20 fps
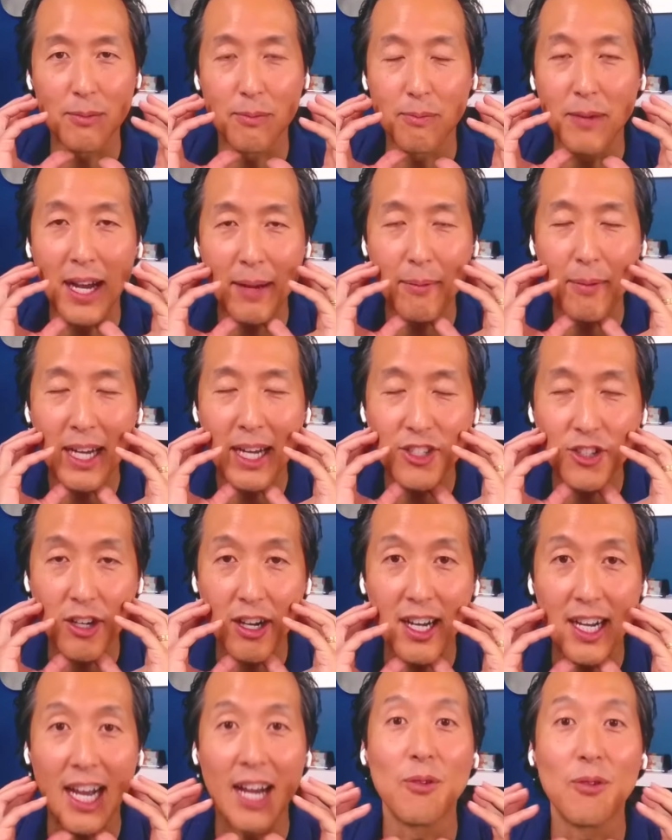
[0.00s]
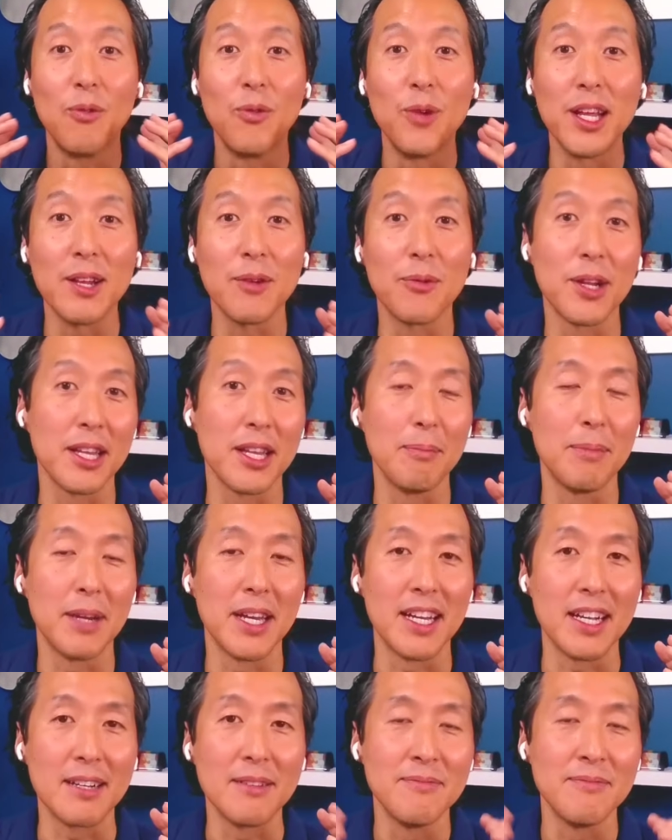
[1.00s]
My jaw got really, really
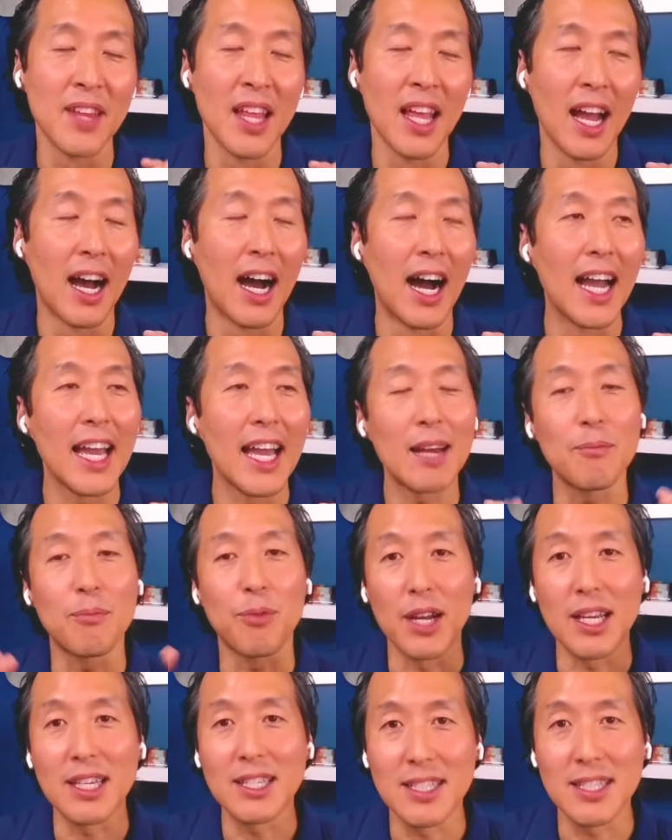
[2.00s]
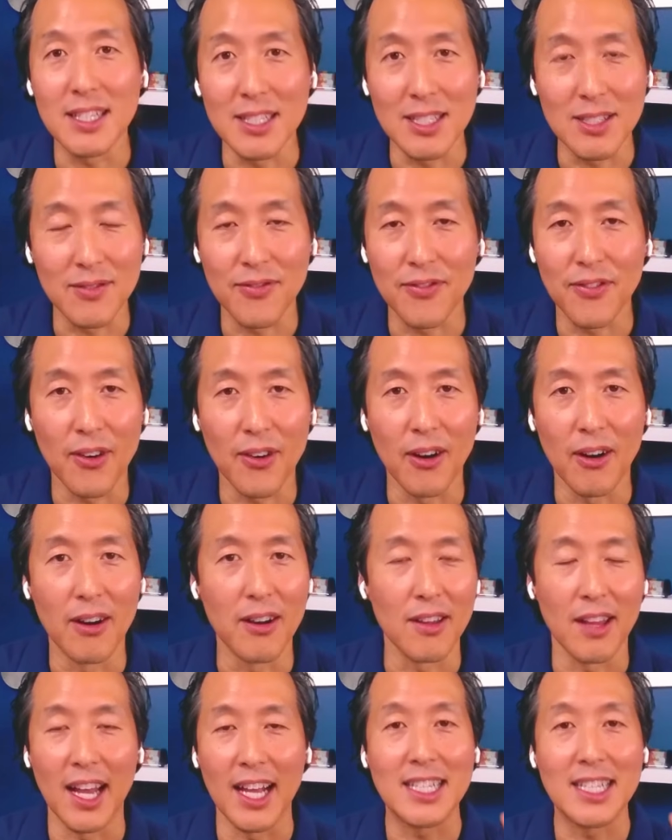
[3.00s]
big. I had braces for
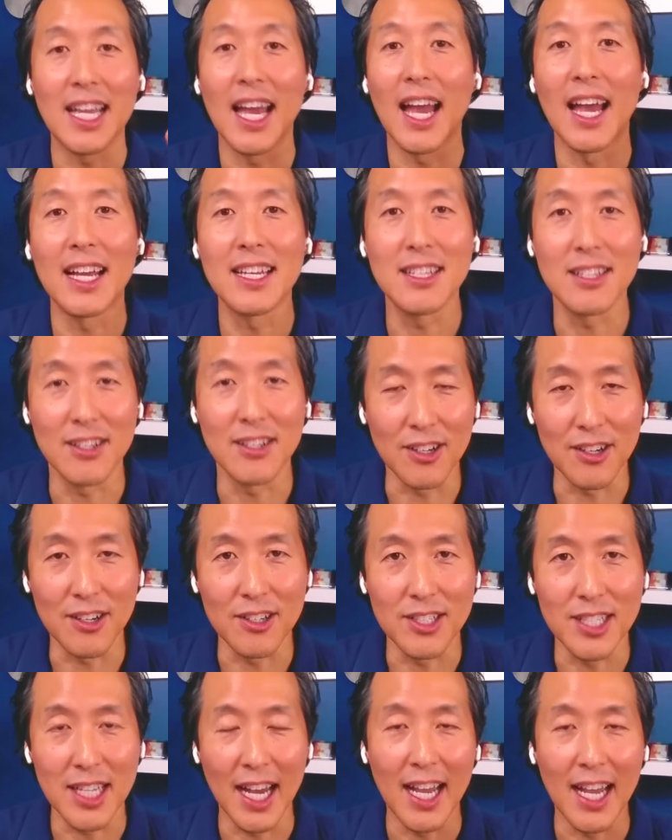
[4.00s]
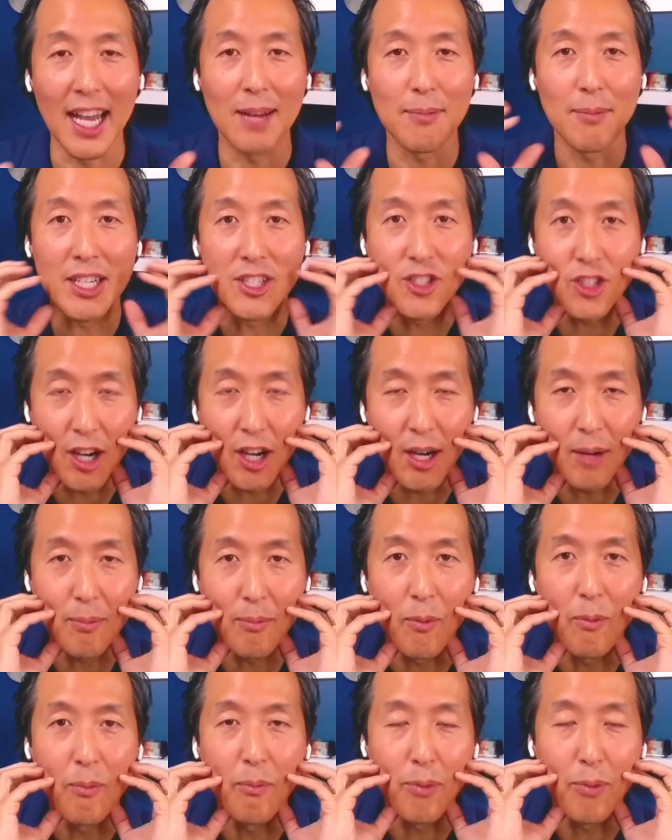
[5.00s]
like 10 years. I had my jaw
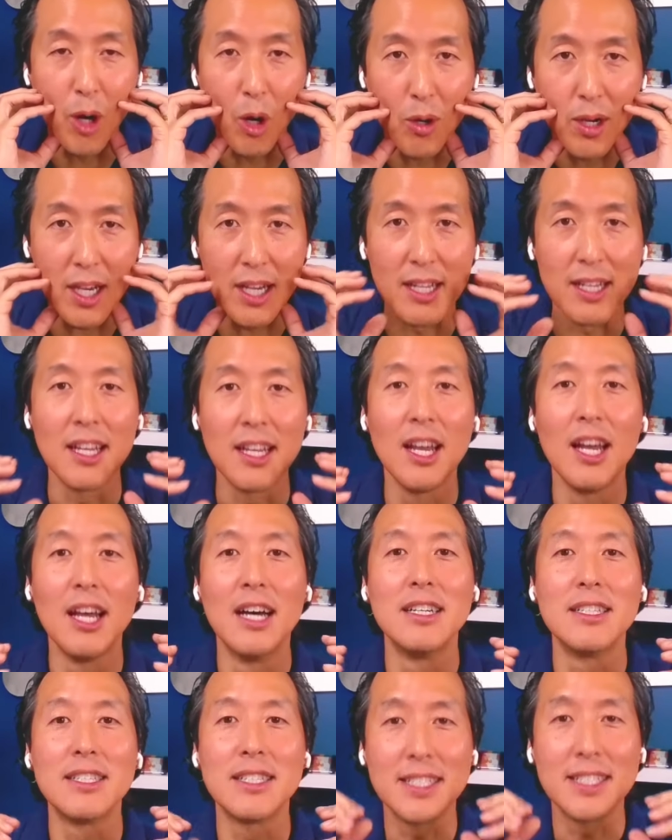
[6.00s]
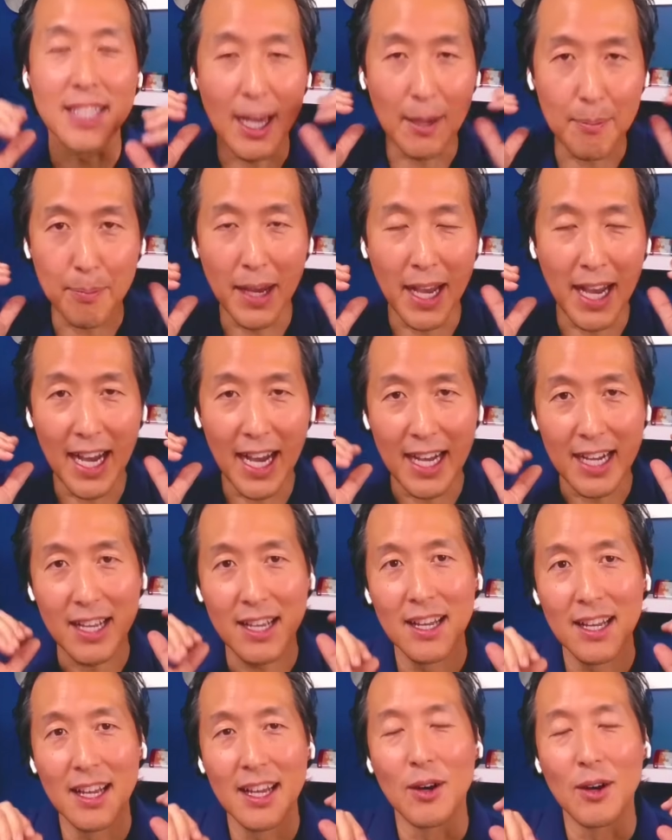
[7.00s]
broken, set back,
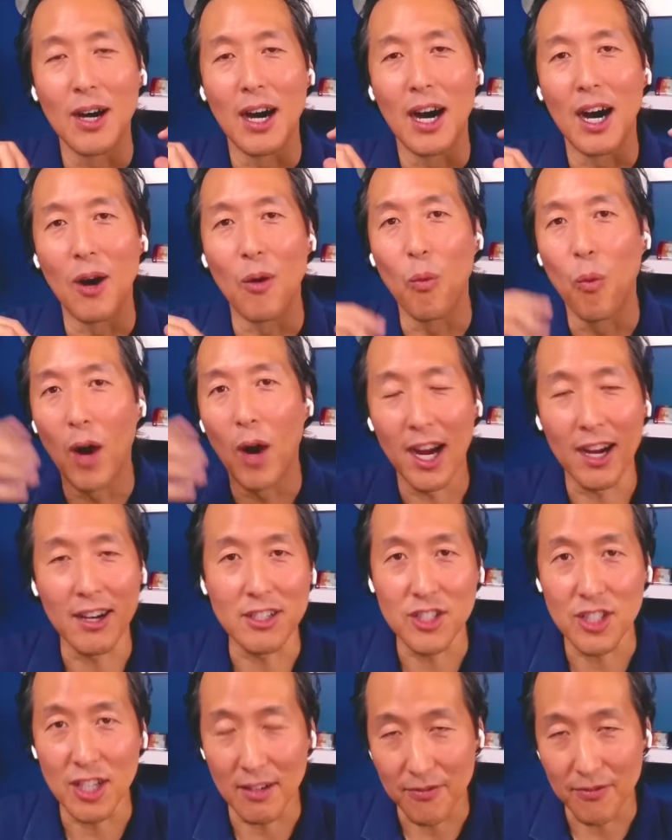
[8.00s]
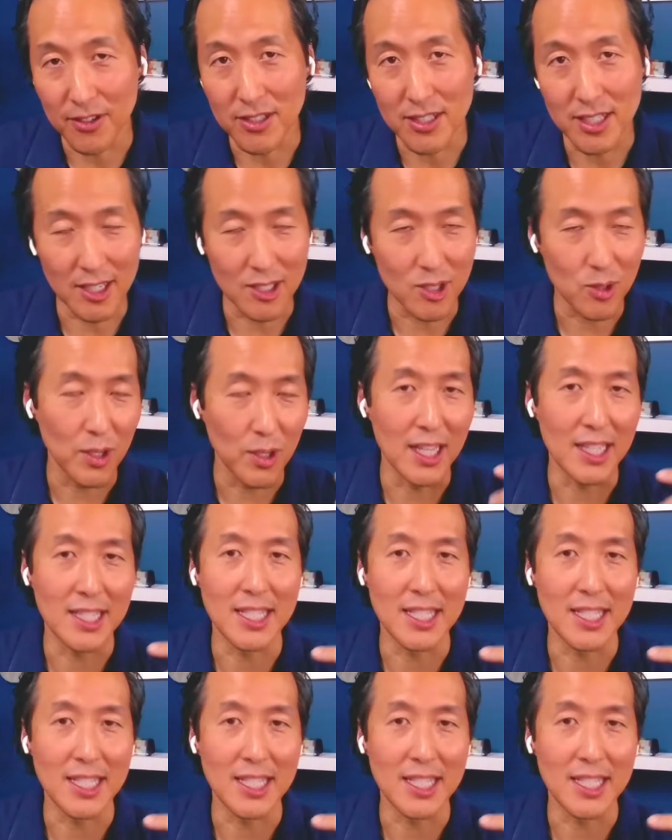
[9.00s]
wired shut for 6 weeks.